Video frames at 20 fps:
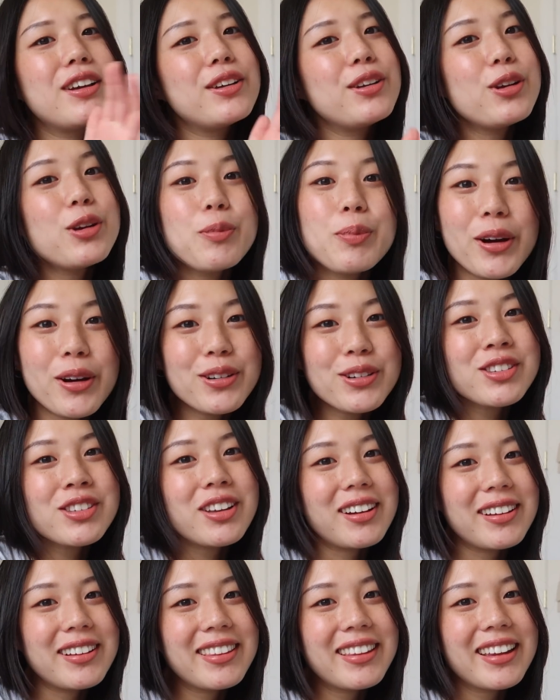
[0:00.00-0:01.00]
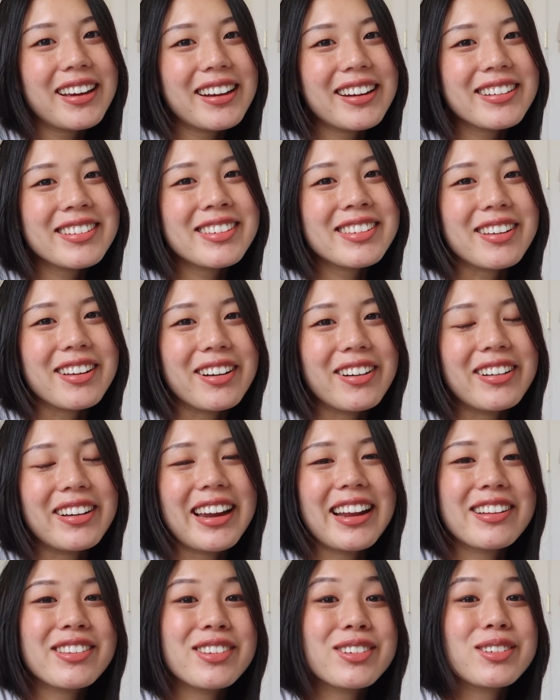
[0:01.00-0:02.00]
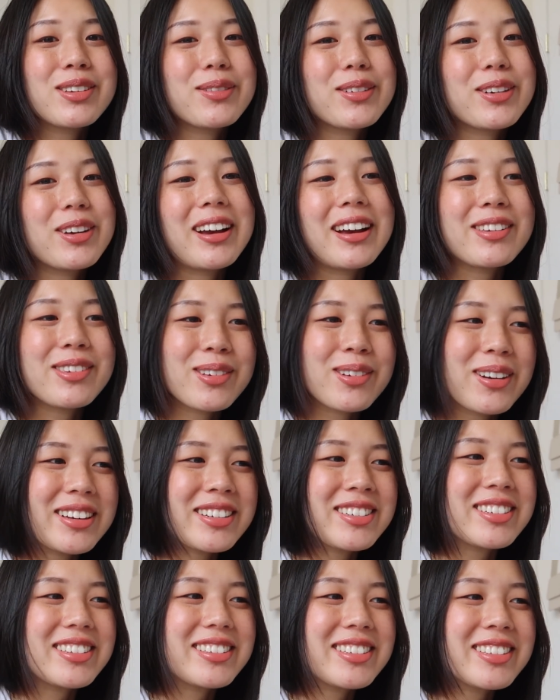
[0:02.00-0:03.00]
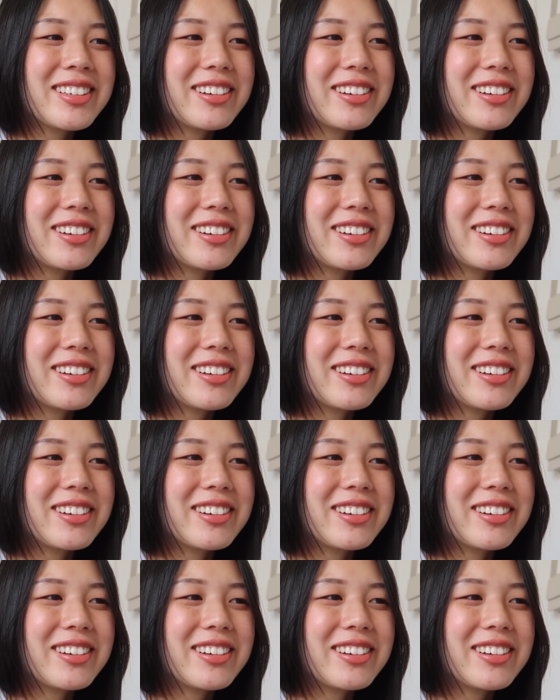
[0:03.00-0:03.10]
new posts on there, so, and answered some of your guys' questions.